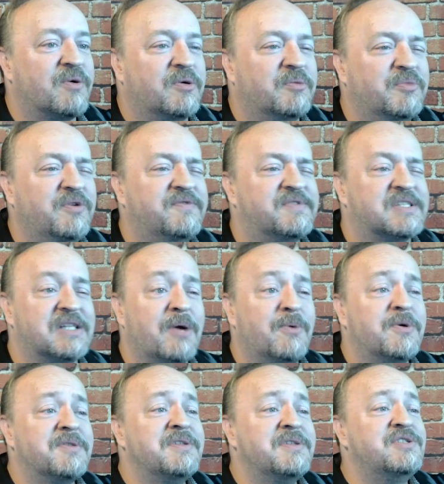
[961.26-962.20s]
that will move
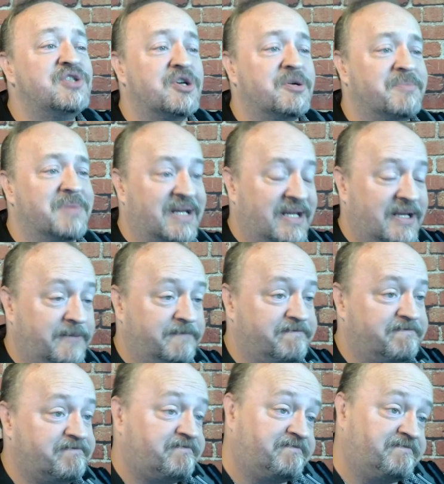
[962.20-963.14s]
slower than Germany.
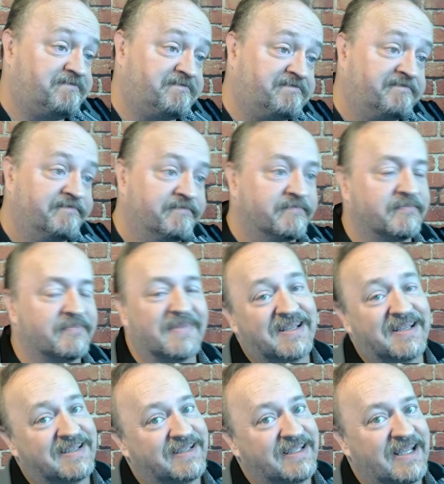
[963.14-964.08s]

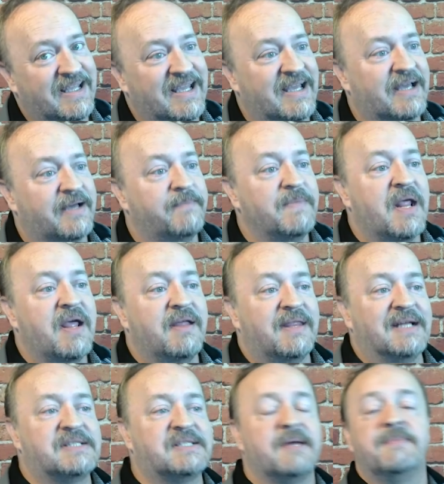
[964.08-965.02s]
Yeah,
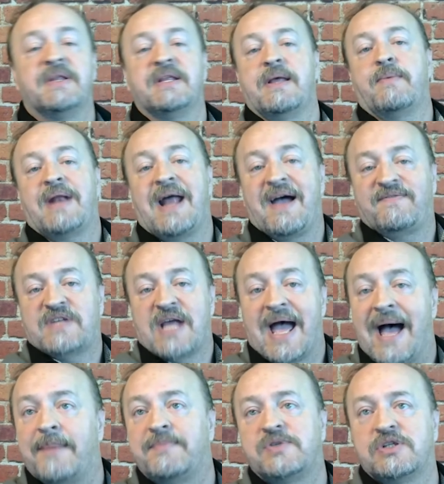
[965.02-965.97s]
that's something that would have to
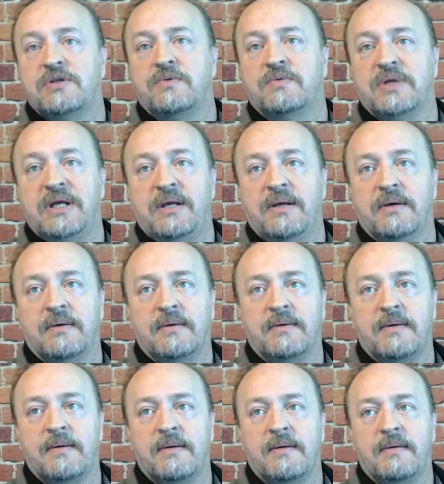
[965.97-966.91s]
absolutely,
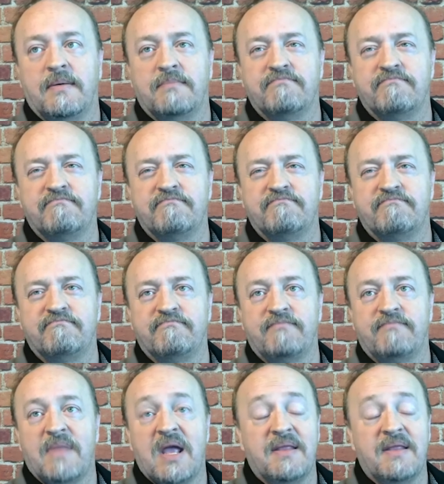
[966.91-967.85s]

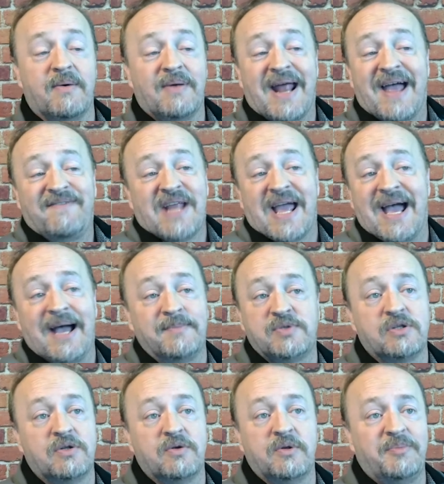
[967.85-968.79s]
mm, that would have to
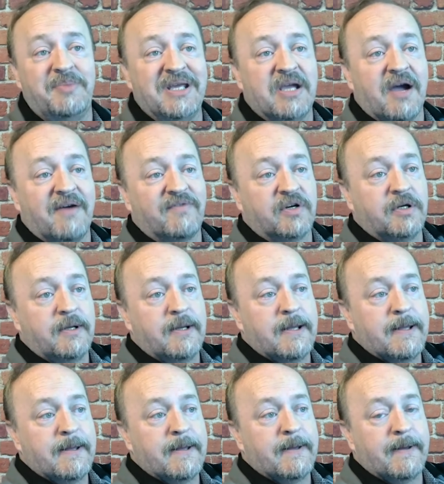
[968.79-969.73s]
absolutely be covered
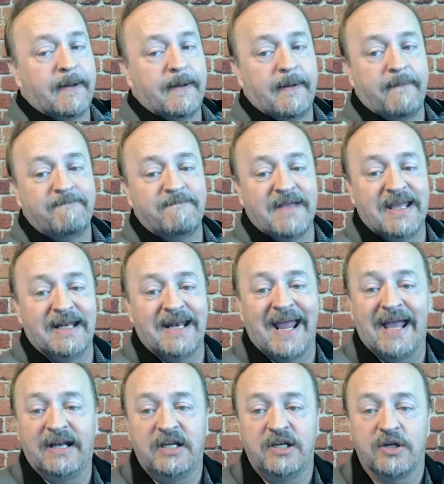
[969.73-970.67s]
uh, in
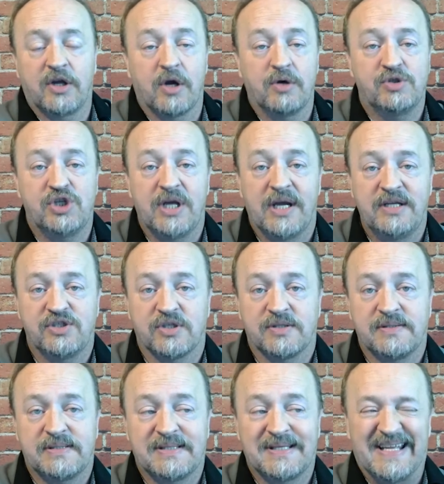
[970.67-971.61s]
any
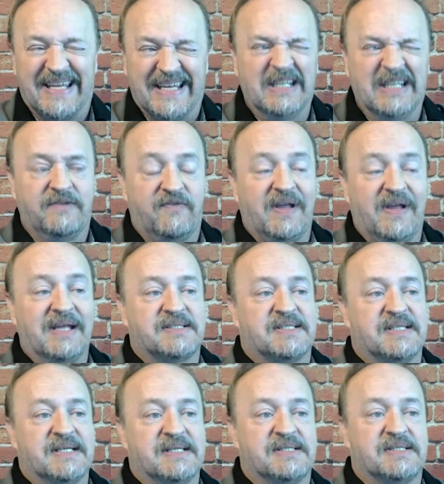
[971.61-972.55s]
negotiations in
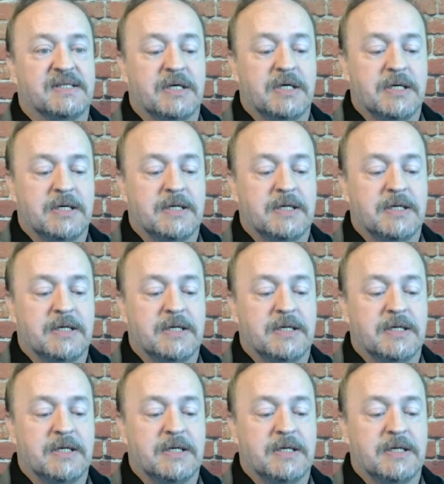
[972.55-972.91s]
advance is,